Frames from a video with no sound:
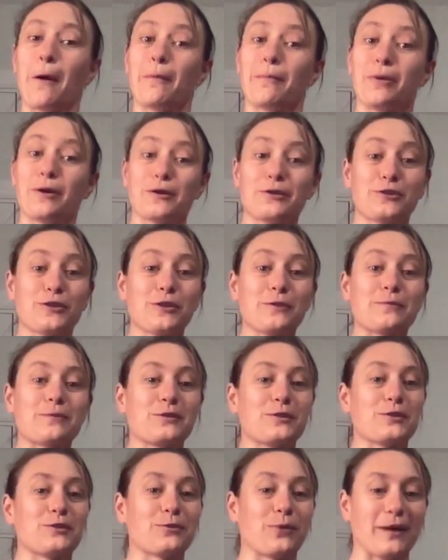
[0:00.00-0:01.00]
Push-ups,
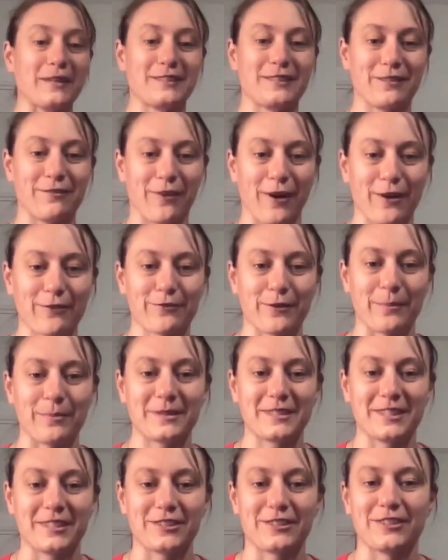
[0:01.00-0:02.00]
25
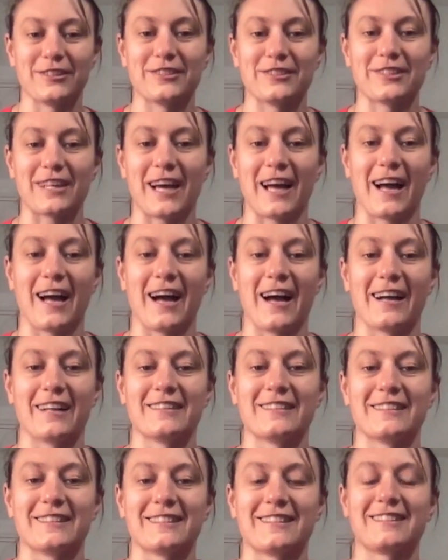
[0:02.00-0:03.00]
repetitions. And
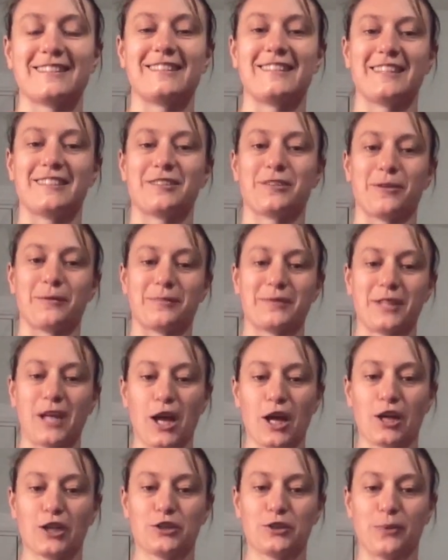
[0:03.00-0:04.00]
sit-ups,
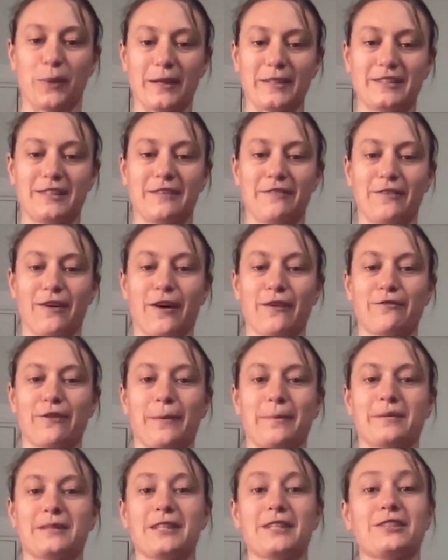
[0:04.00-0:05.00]
25
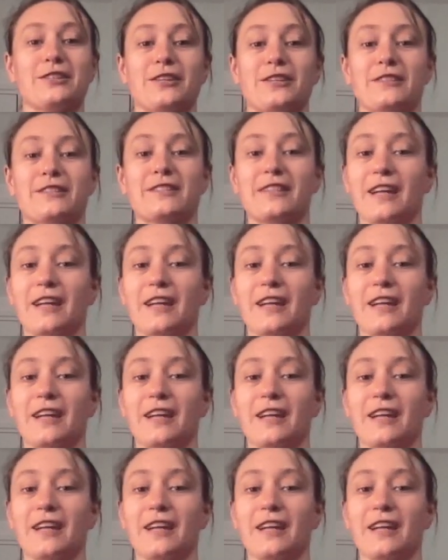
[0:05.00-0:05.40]
repetitions.